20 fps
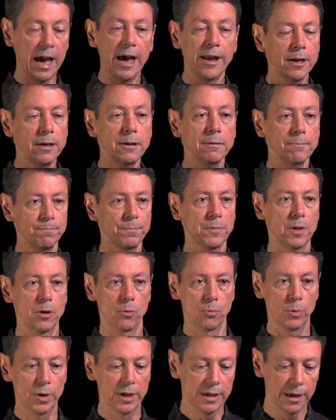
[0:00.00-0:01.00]
at it,
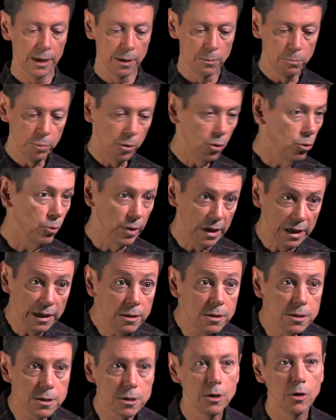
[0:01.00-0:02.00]
we can pull
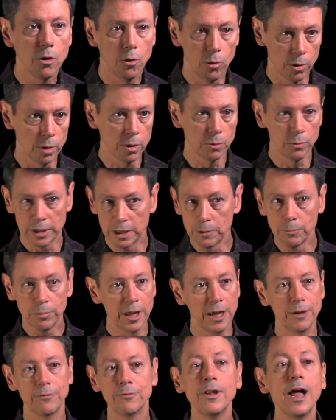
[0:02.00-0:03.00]
weeds, or we can
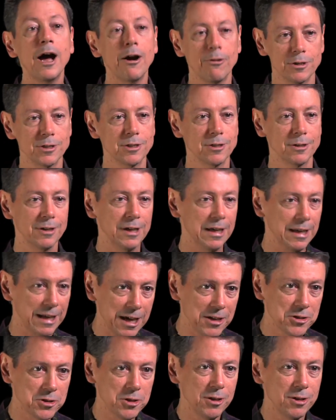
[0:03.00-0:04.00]
plant flowers. In
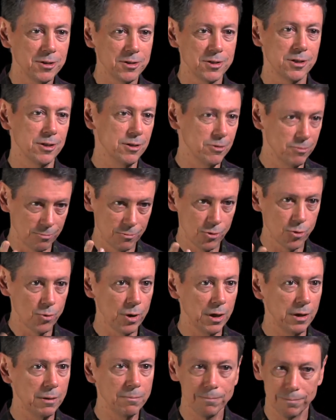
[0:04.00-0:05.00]
essence, in
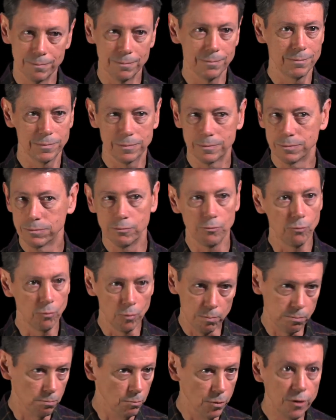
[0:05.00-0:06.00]
three
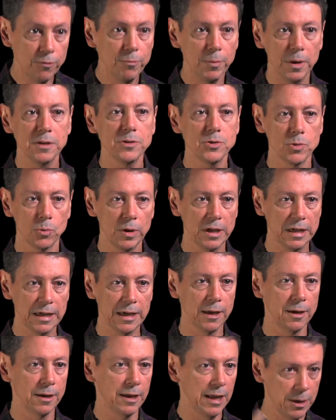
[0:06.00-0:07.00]
movements, we
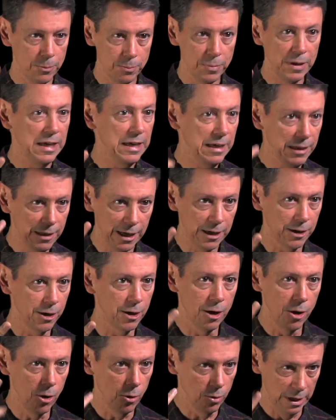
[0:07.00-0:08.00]
can let be, let
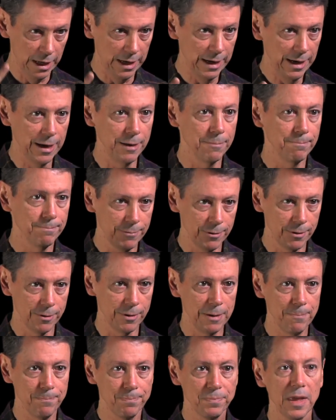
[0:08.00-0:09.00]
go, let in. All
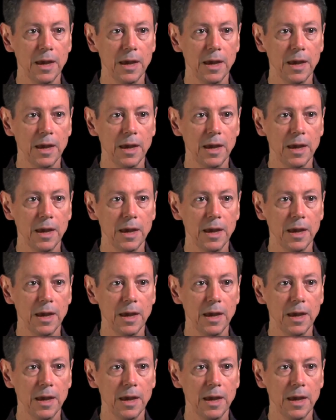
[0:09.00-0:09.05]
right.